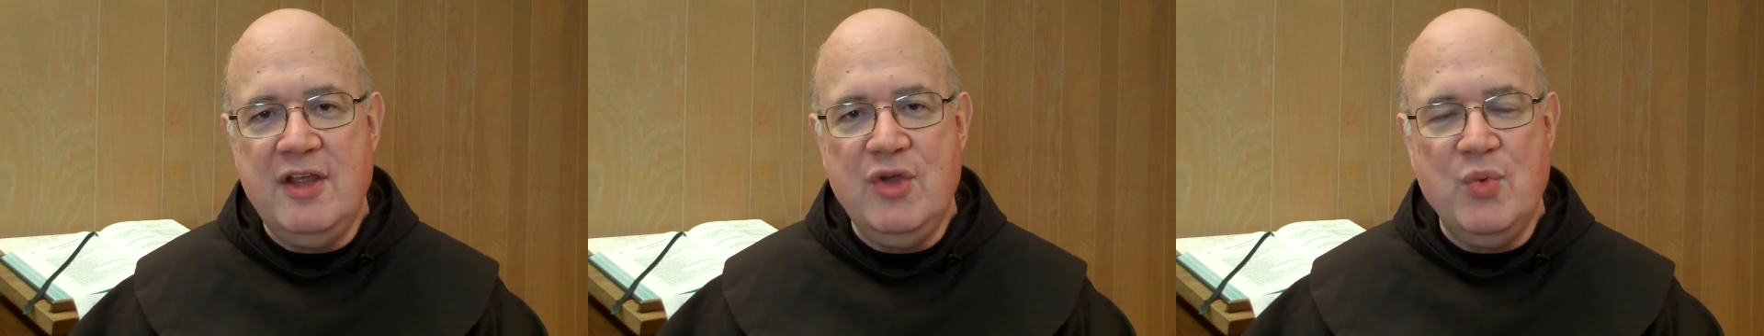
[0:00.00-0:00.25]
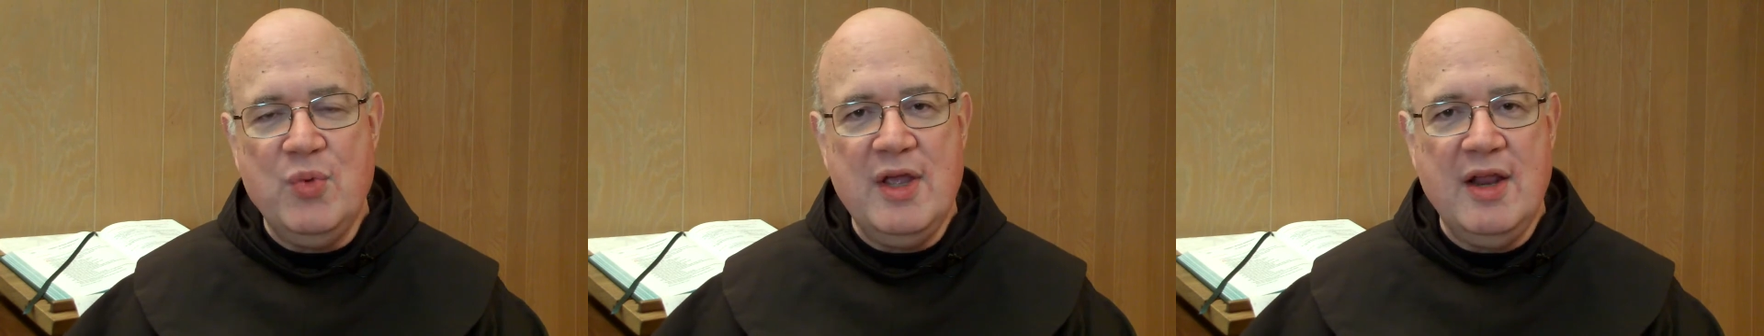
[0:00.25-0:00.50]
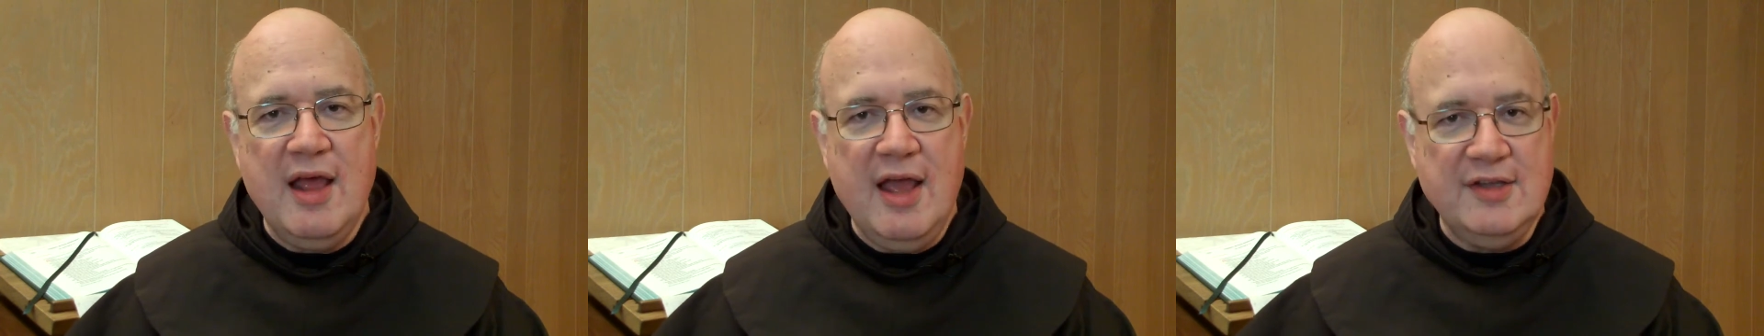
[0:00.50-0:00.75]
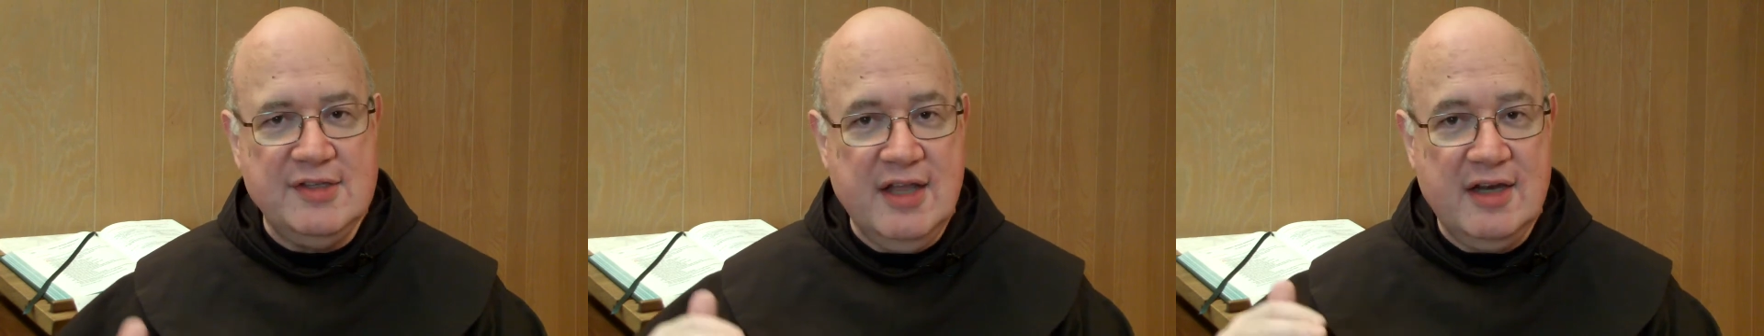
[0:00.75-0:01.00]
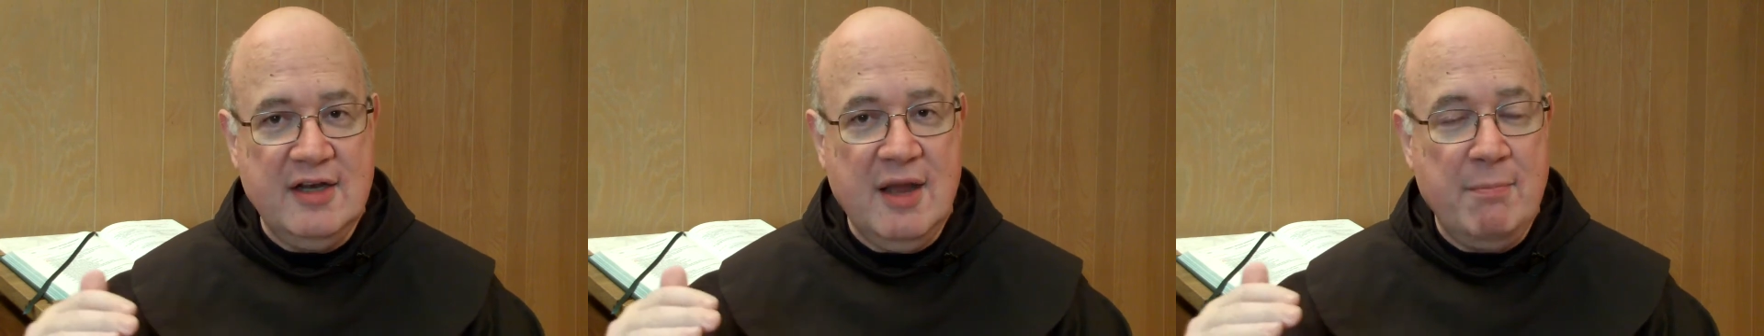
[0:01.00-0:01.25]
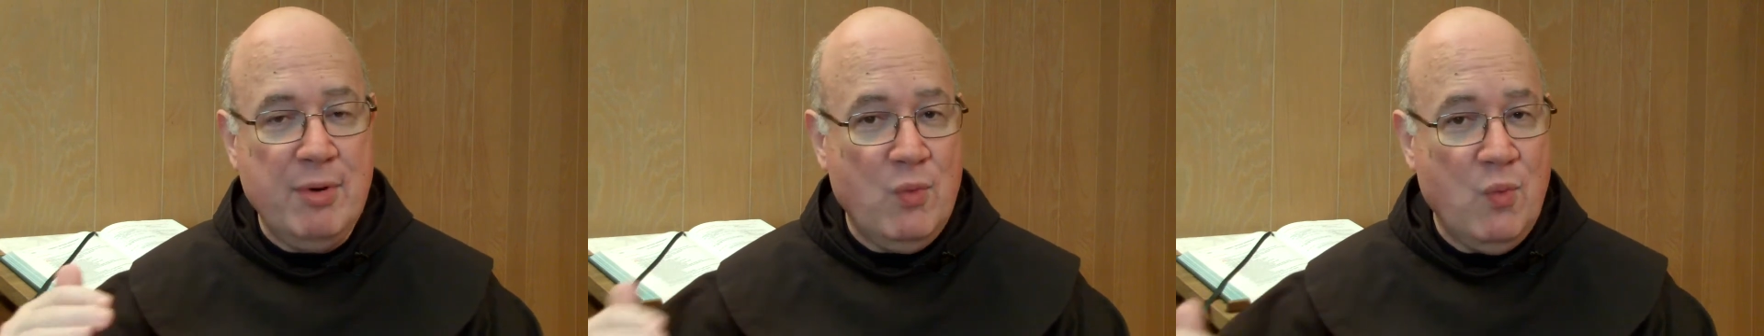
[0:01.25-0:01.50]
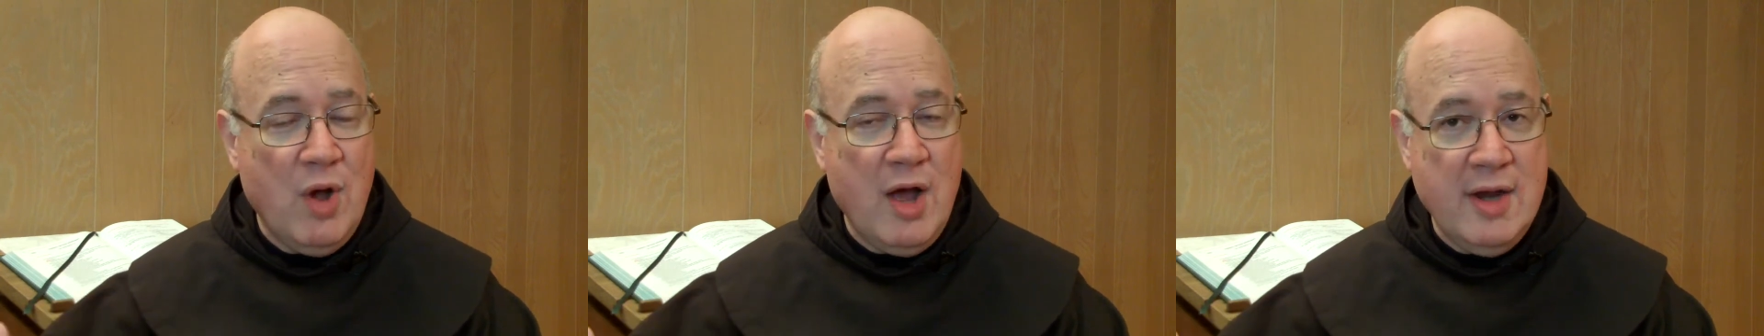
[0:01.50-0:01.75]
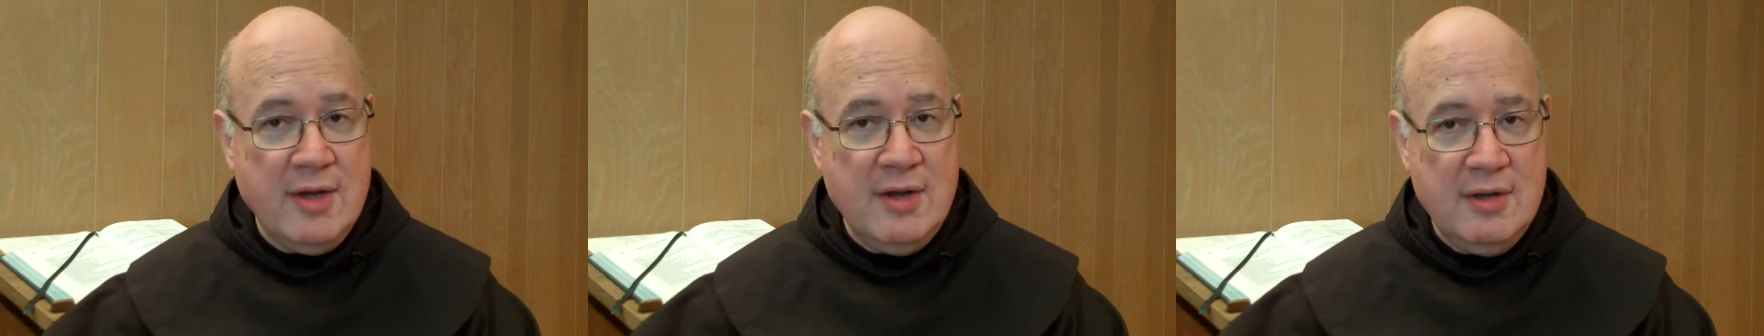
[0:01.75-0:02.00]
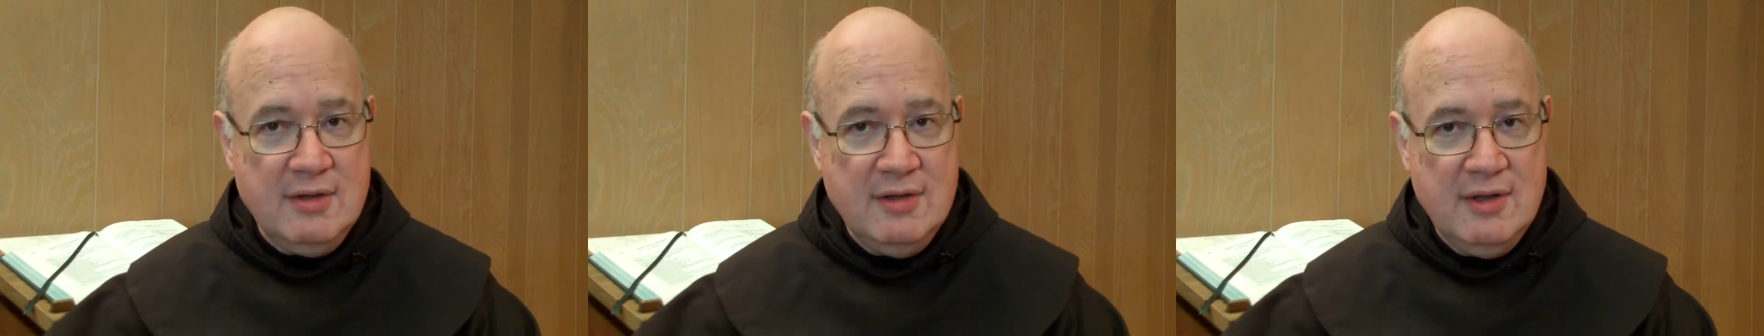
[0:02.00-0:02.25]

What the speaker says: you realize that number 1,